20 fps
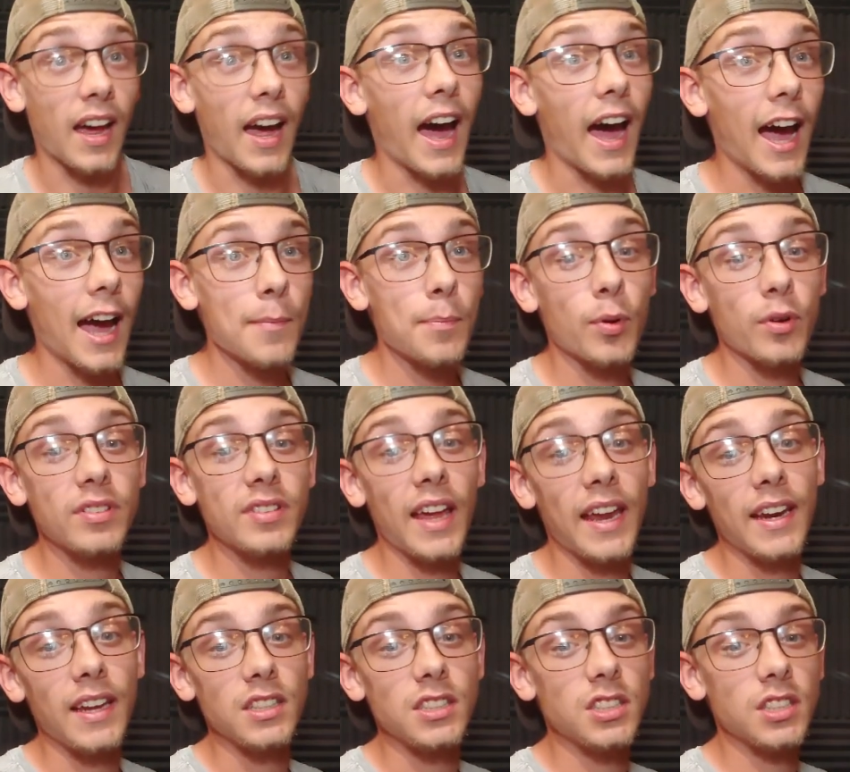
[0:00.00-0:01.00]
a high
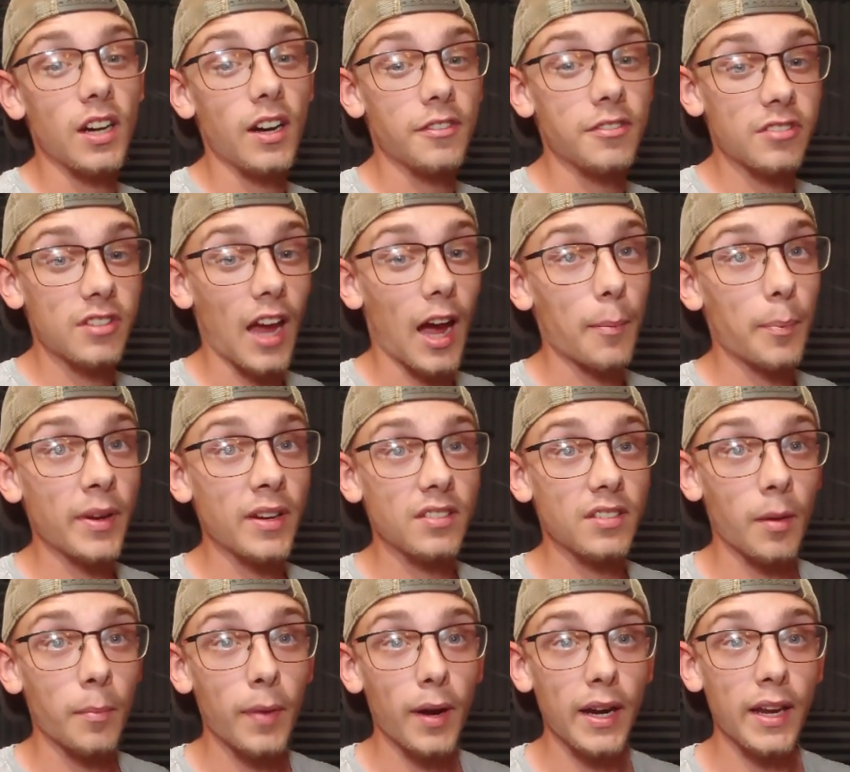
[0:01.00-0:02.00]
percentage of stopping
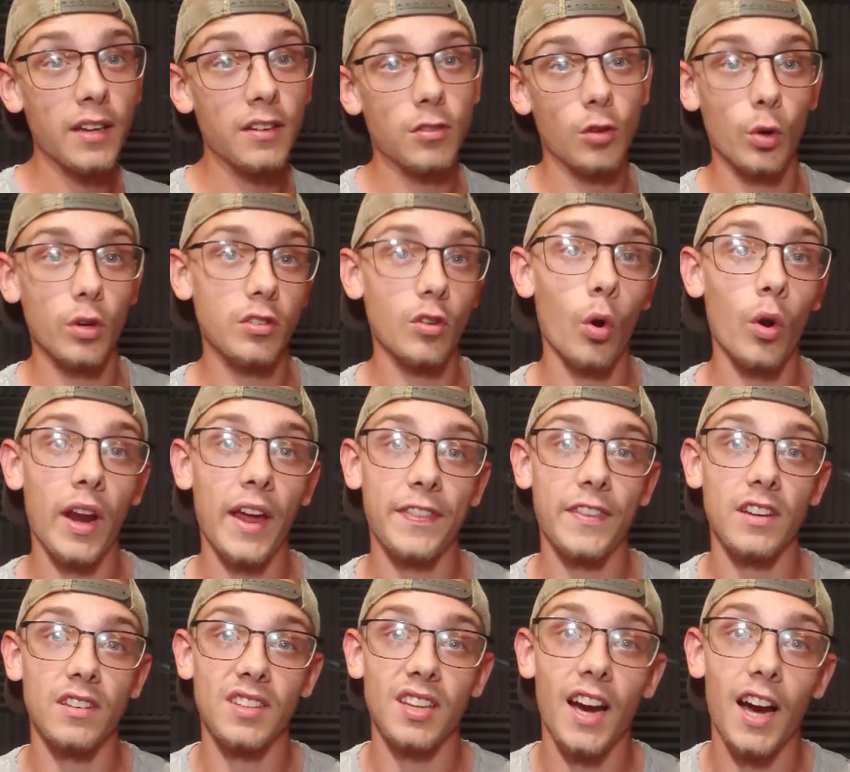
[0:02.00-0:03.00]
somebody, so it's going at
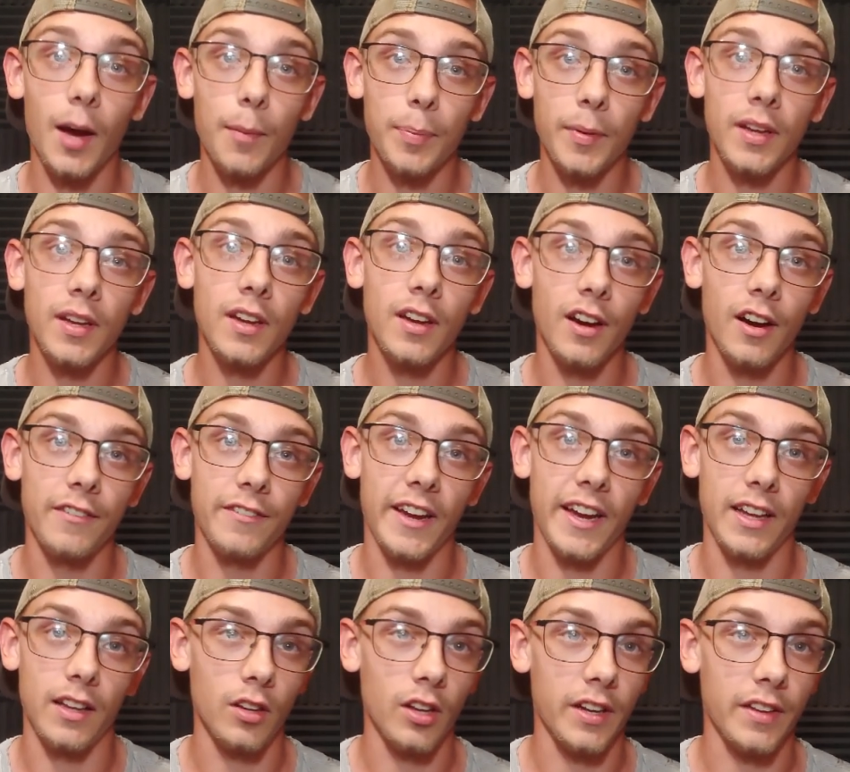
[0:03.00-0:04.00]
the top of
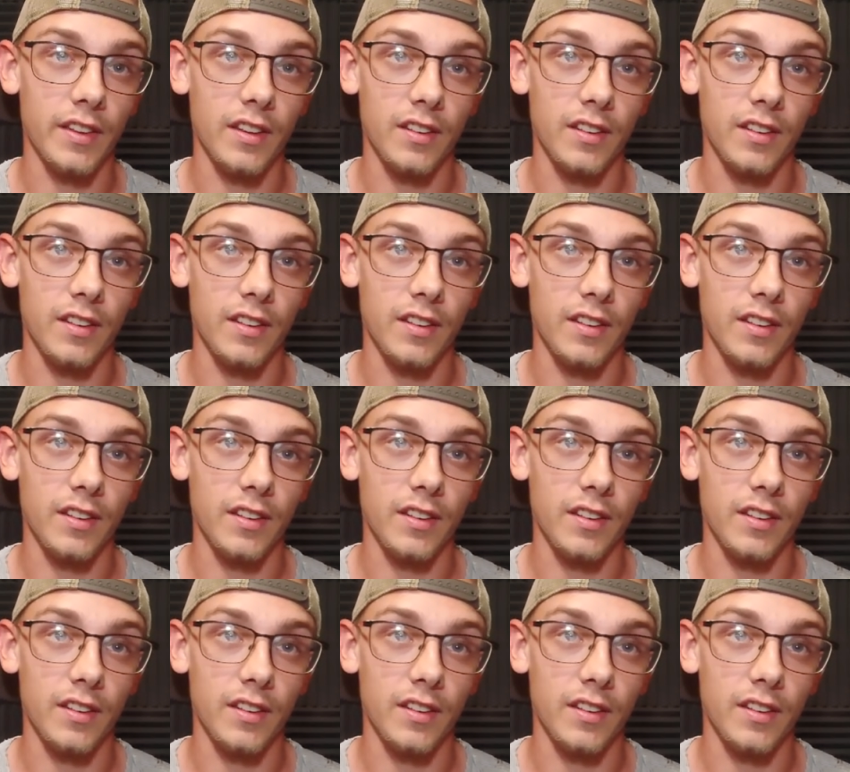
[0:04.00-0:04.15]
A. Look at